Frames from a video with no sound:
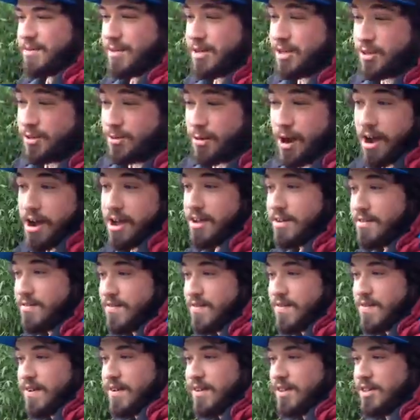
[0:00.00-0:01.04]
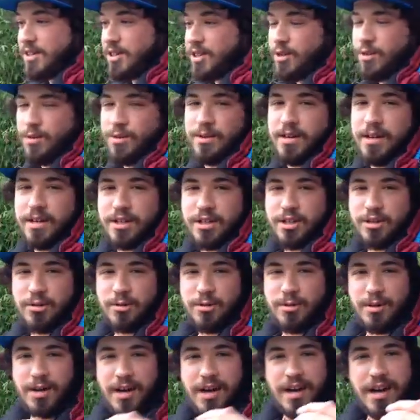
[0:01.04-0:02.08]
we drive to uh,
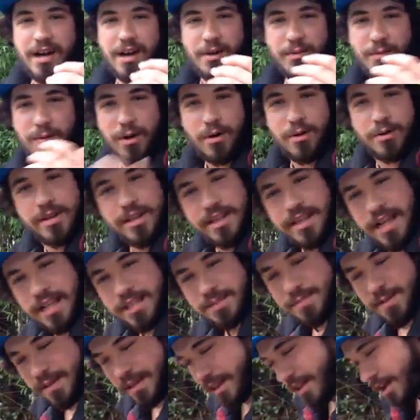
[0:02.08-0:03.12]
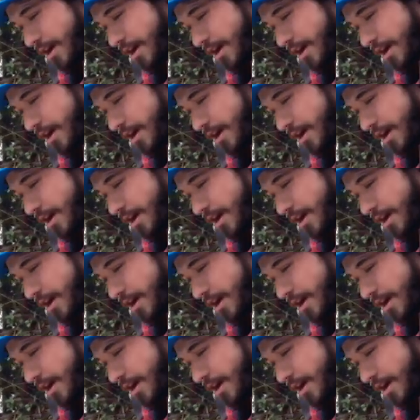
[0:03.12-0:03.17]
through a road that's been